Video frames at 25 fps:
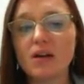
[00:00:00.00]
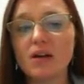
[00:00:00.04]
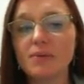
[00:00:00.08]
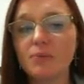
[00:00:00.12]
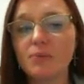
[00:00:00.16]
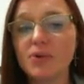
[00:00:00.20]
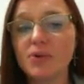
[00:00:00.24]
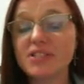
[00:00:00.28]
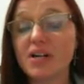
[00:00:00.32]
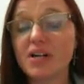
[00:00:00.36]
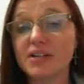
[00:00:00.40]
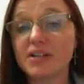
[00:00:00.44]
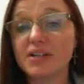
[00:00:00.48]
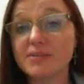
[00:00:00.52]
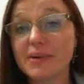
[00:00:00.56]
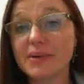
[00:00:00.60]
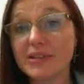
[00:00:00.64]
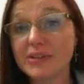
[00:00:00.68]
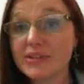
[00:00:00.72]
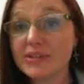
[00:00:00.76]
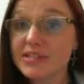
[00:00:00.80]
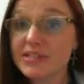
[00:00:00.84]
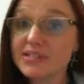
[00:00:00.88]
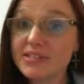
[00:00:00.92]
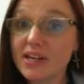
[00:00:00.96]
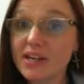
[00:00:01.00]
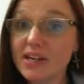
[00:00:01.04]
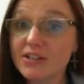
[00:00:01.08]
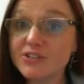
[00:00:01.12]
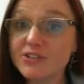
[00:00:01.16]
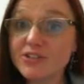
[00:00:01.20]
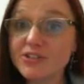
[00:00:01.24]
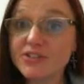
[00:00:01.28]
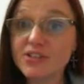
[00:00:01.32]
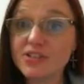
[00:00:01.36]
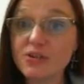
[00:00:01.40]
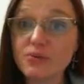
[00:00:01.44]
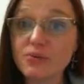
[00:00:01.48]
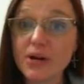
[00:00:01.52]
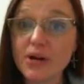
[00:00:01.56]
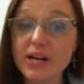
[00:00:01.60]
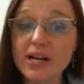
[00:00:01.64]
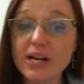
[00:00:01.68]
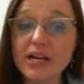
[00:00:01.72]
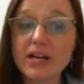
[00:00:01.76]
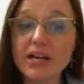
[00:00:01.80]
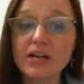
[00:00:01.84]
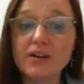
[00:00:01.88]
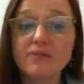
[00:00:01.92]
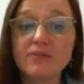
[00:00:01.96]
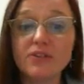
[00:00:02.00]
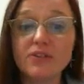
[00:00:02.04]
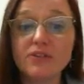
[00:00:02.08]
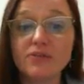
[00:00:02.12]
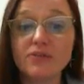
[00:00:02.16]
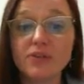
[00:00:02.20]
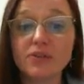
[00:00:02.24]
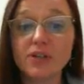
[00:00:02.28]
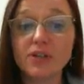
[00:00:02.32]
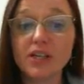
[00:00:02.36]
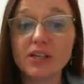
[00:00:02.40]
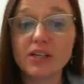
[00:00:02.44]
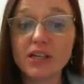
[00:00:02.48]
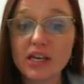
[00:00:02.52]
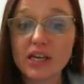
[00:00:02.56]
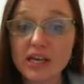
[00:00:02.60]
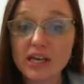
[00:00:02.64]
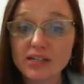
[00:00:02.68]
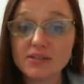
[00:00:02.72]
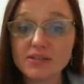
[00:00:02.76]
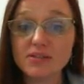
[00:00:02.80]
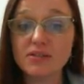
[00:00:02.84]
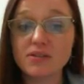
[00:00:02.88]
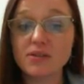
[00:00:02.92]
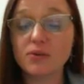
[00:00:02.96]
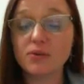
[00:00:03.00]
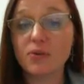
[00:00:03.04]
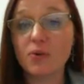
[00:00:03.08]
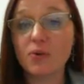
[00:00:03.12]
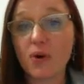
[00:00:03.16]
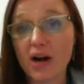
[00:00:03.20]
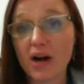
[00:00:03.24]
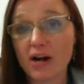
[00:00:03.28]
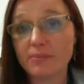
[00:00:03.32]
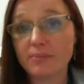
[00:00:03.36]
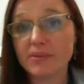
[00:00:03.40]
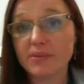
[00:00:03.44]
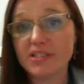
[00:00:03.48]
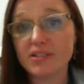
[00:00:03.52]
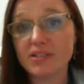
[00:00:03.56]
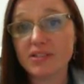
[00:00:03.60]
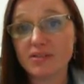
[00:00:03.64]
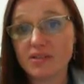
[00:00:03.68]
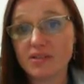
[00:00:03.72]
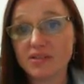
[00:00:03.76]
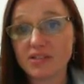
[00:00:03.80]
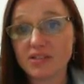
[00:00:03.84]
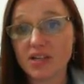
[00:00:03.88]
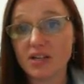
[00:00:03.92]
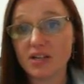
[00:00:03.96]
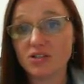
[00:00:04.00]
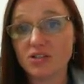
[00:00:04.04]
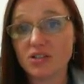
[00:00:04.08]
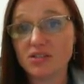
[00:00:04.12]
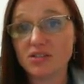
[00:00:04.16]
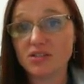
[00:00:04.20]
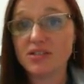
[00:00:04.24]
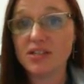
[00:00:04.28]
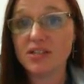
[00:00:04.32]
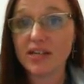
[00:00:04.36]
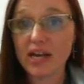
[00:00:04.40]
We talked about the discussions already, and if you forget the requirements on the discussions,